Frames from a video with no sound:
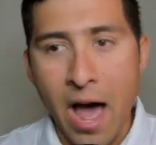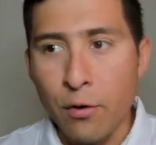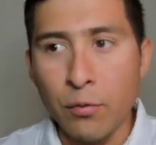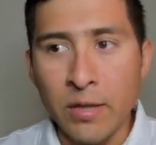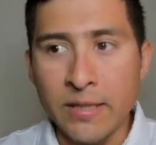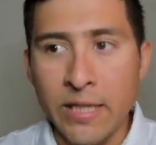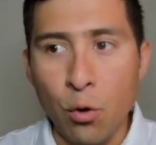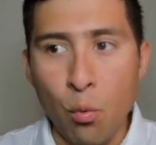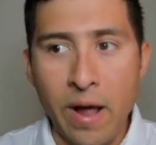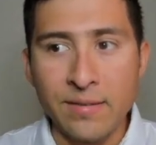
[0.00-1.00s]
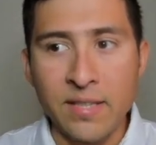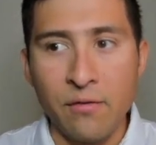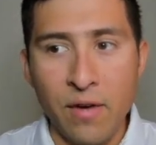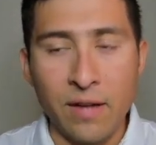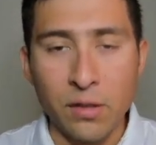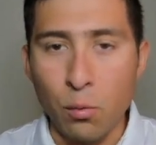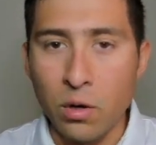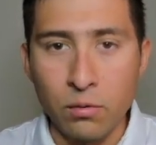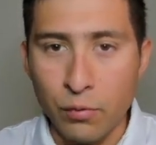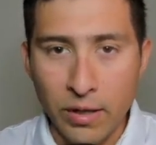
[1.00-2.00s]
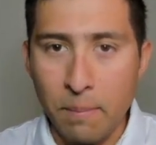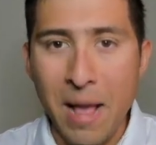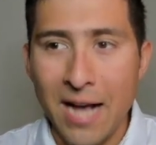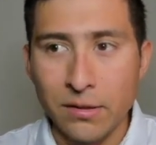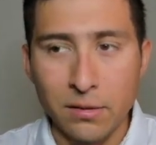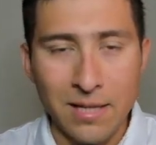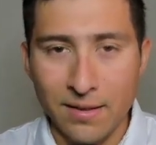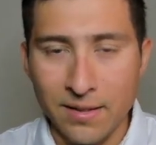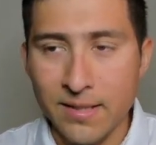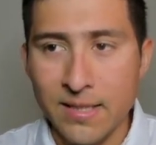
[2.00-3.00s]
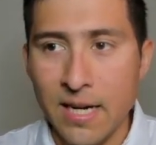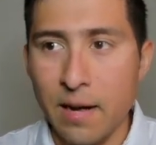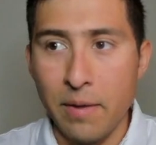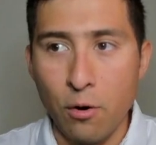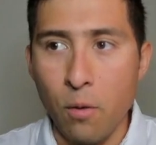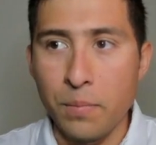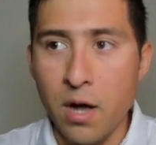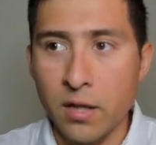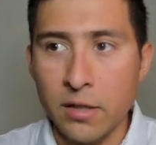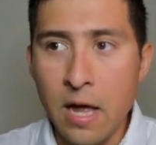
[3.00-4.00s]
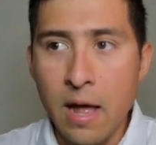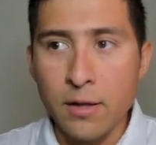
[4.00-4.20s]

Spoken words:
I don't really think Waves and Phantom will really pass us at this time. hope not.